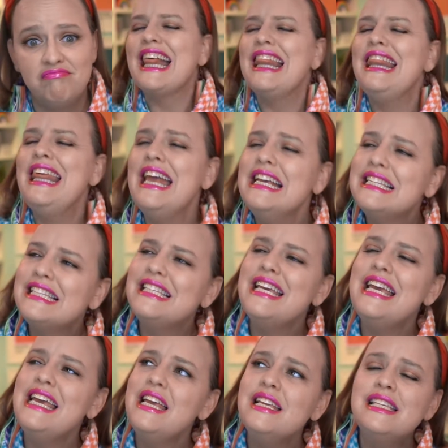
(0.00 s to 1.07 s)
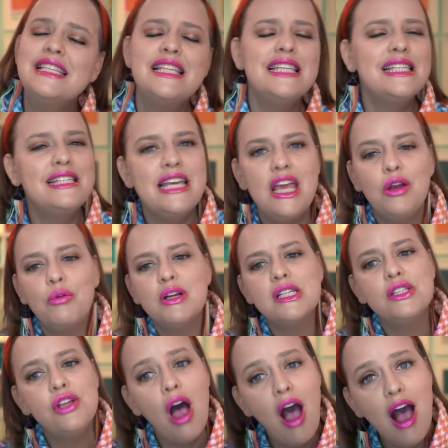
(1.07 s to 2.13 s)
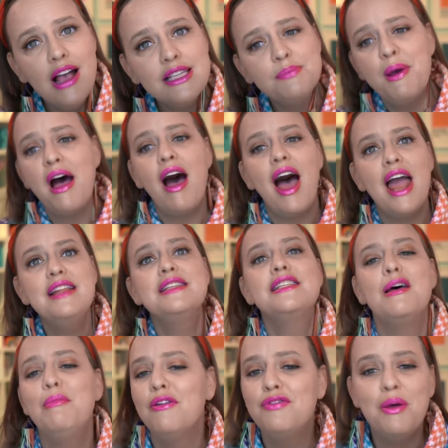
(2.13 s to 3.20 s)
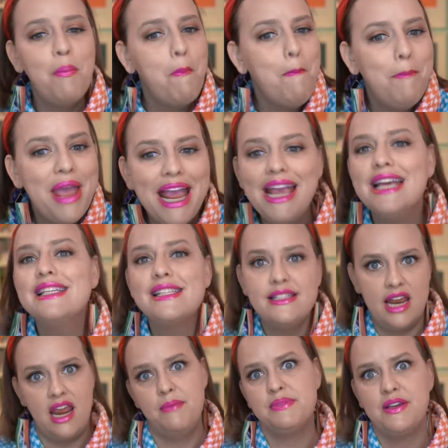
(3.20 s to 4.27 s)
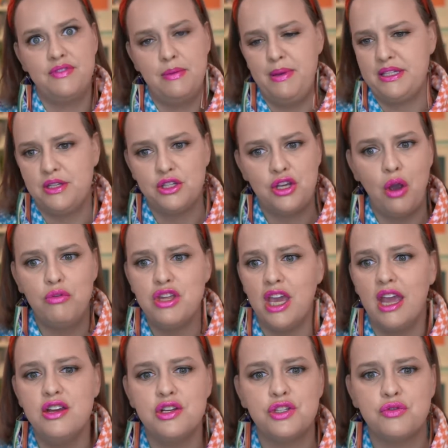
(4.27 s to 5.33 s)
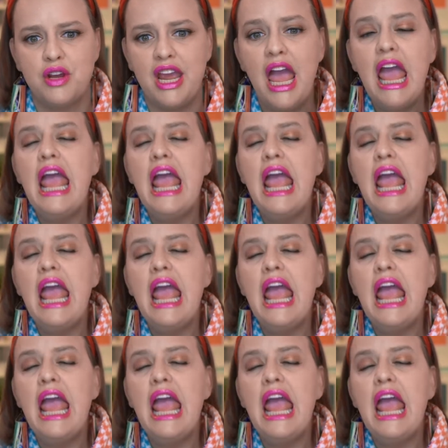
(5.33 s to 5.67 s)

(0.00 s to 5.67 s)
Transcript: This is the secret sauce behind some of the biggest names of the business coaching industry.